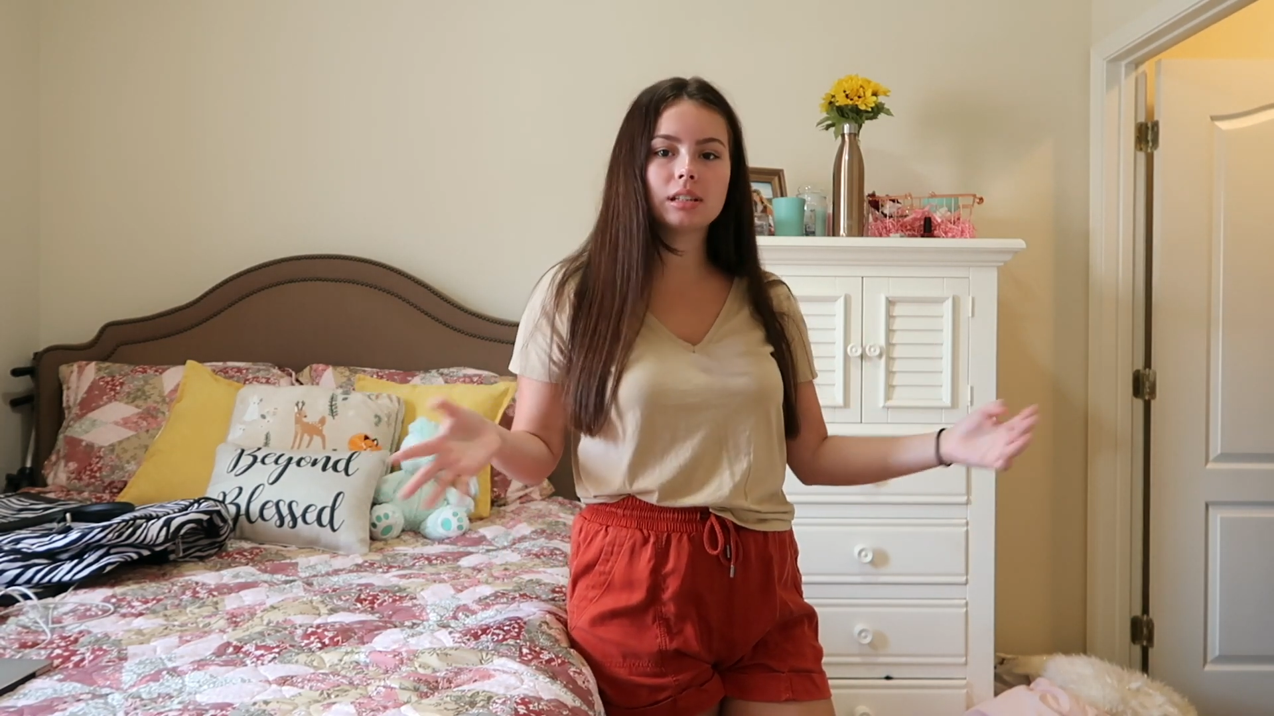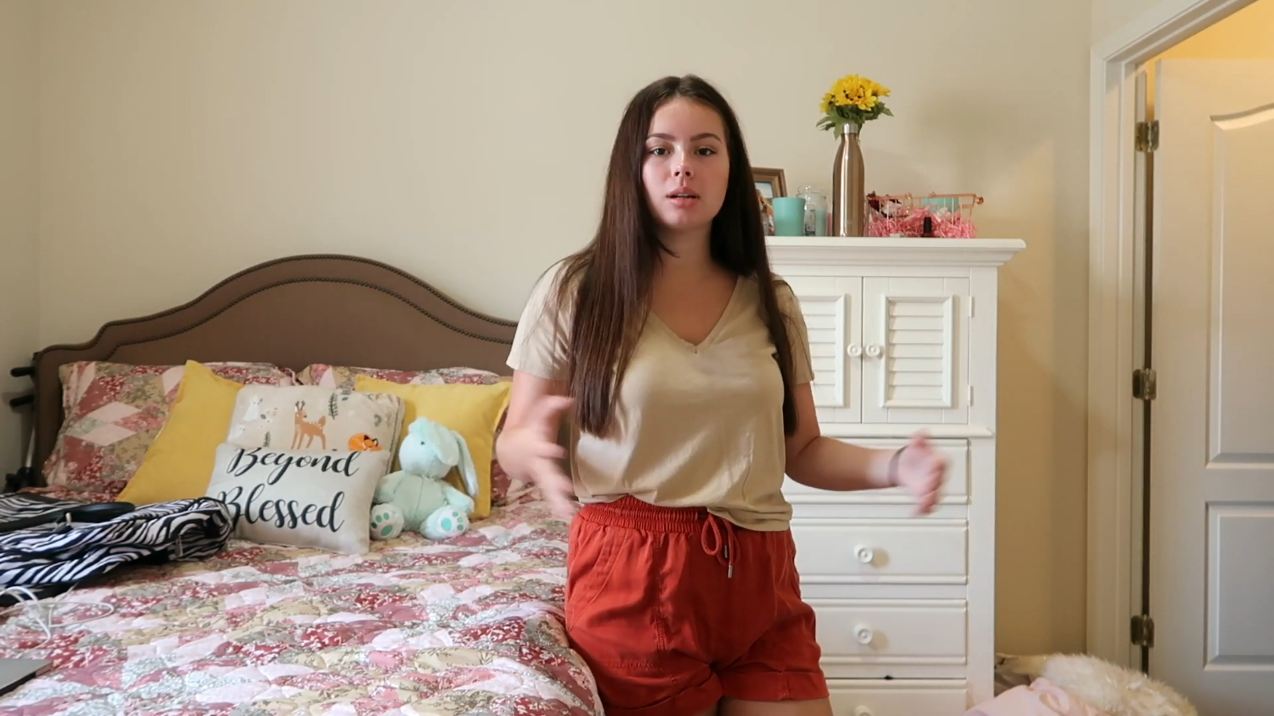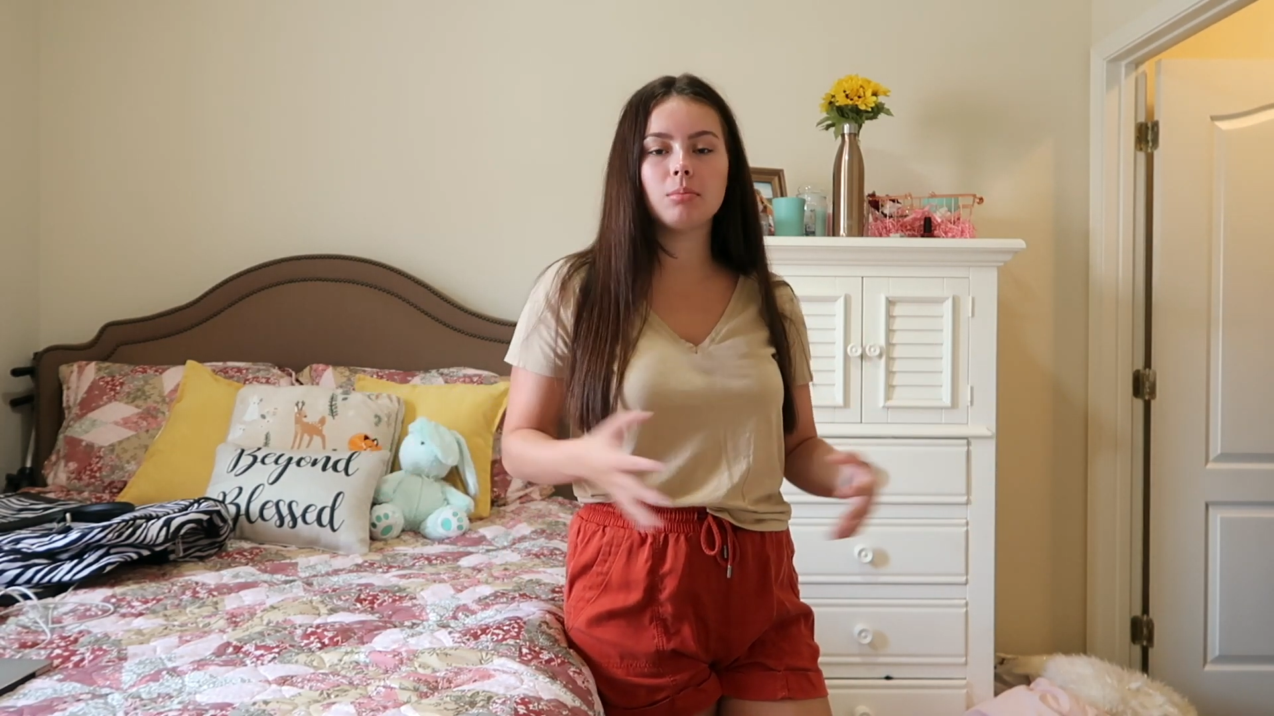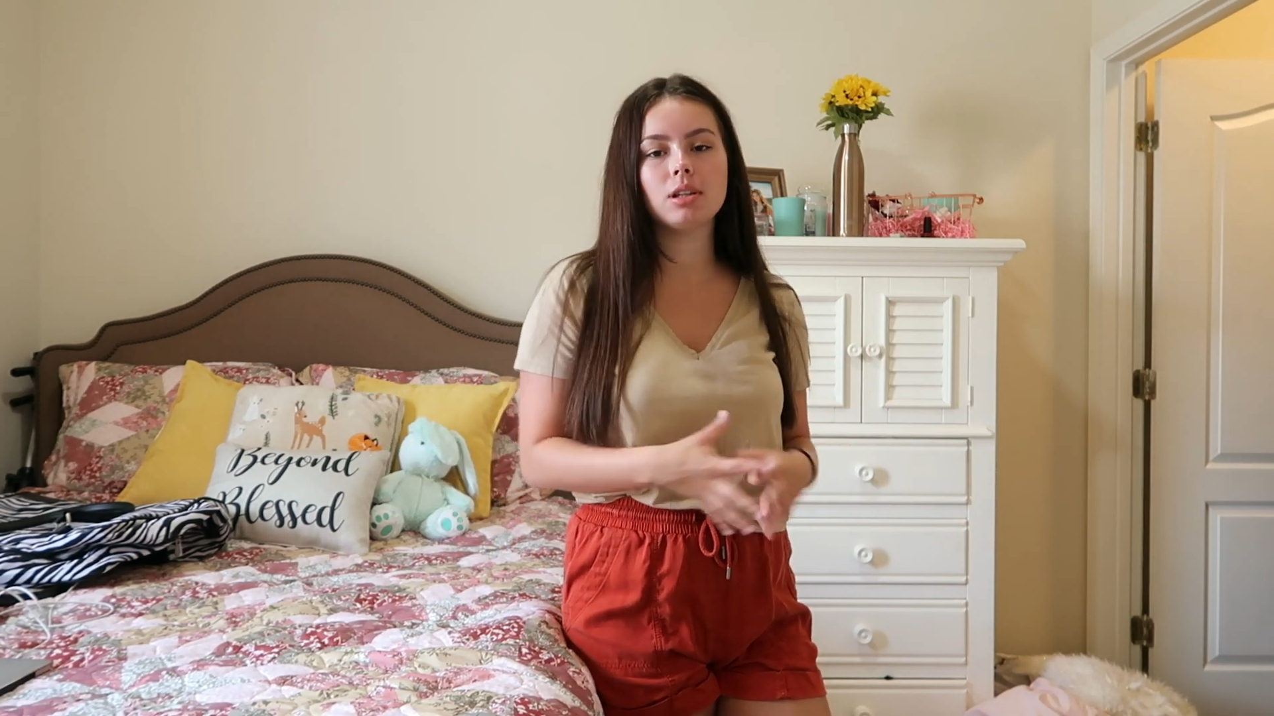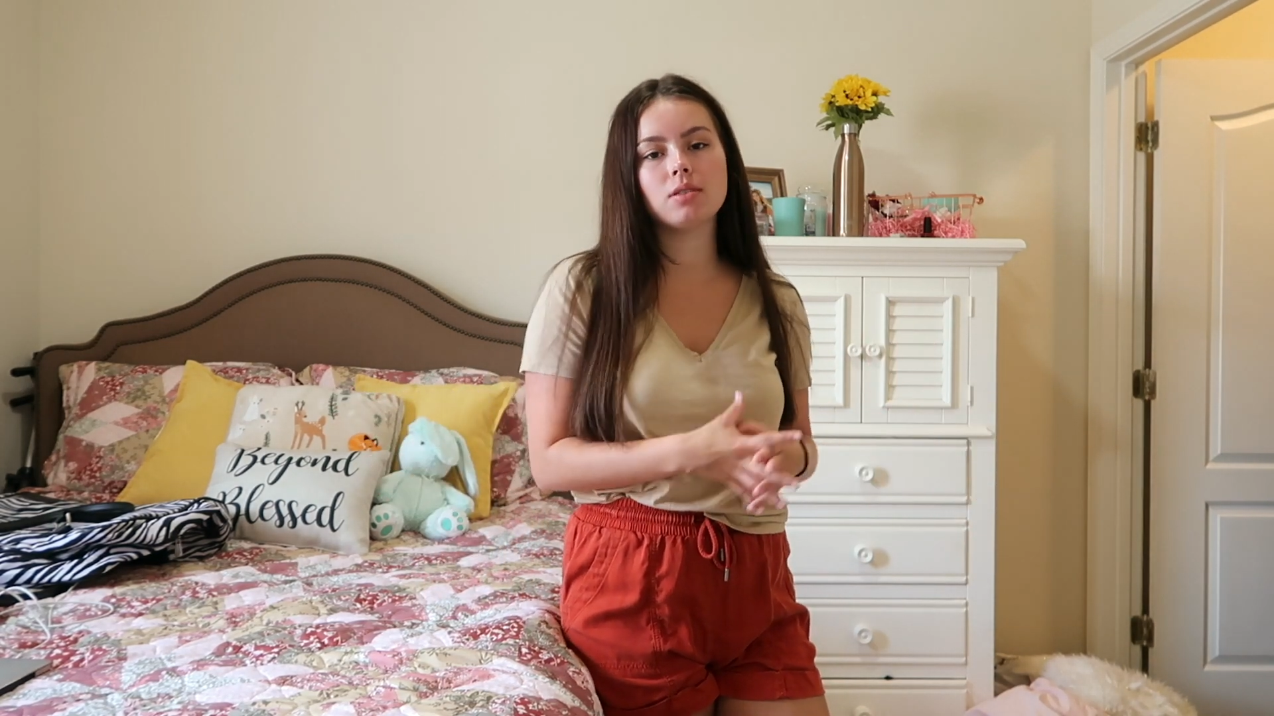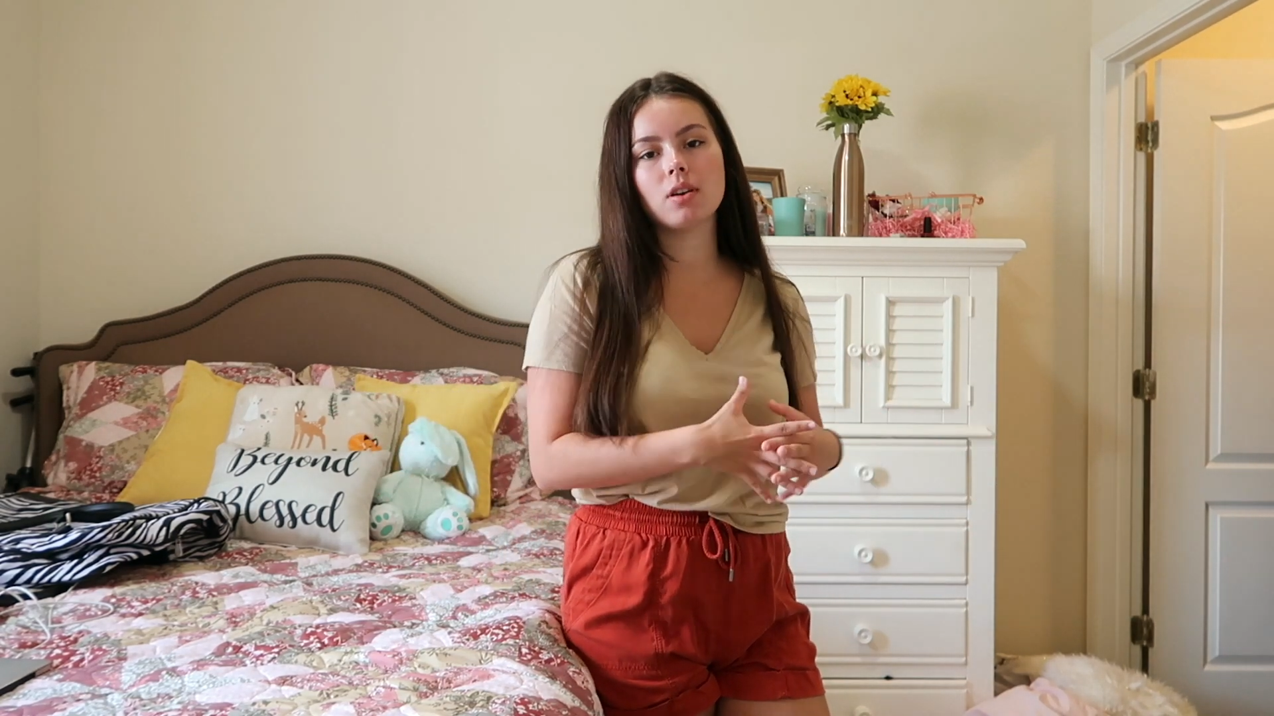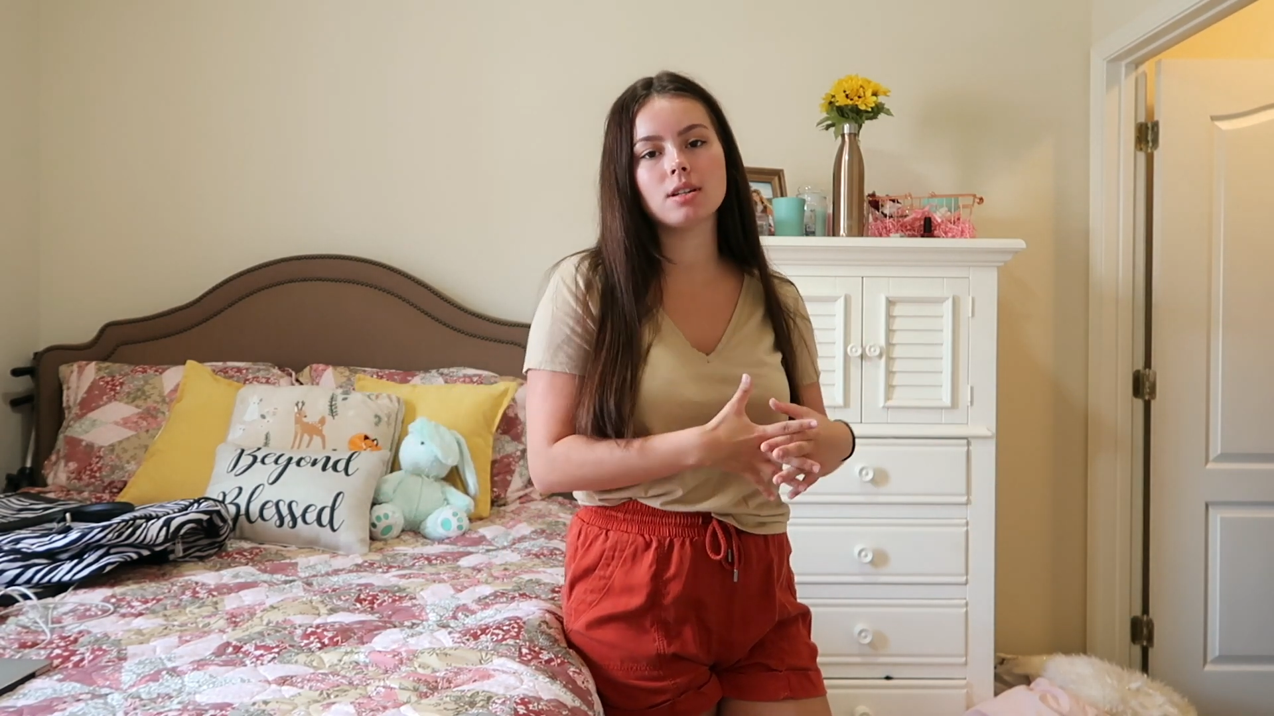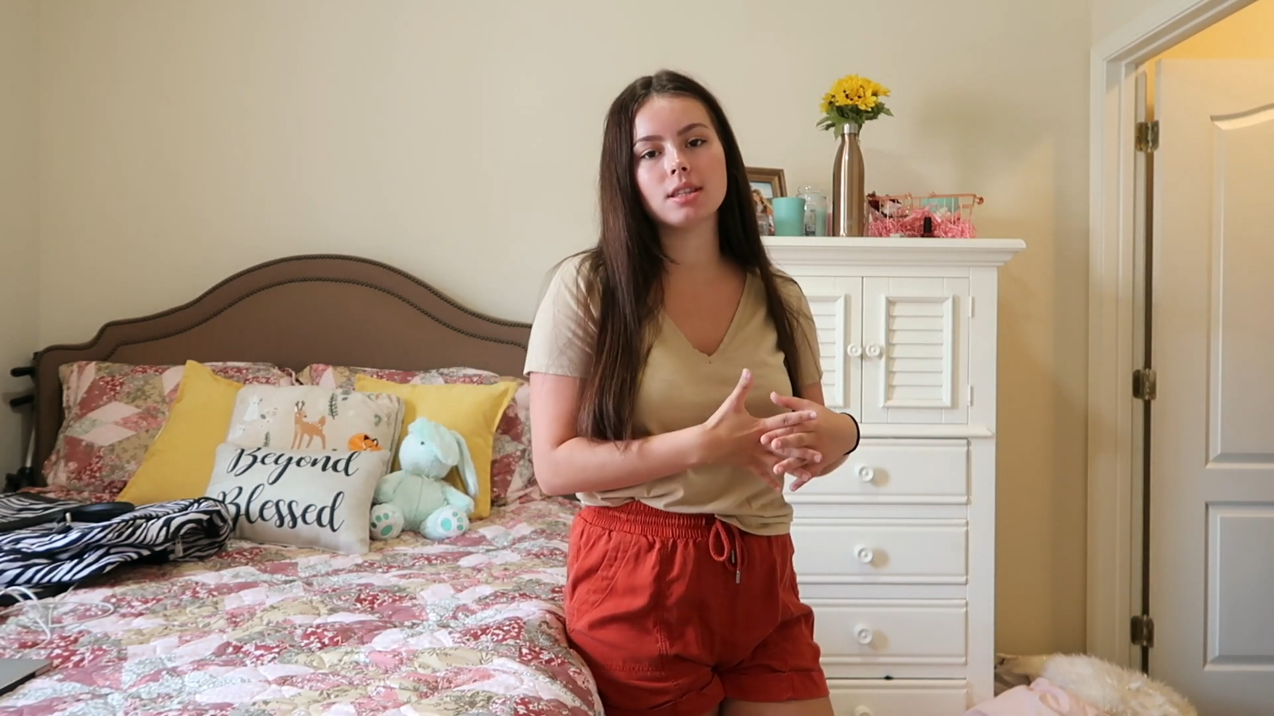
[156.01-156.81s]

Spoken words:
gonna be as far as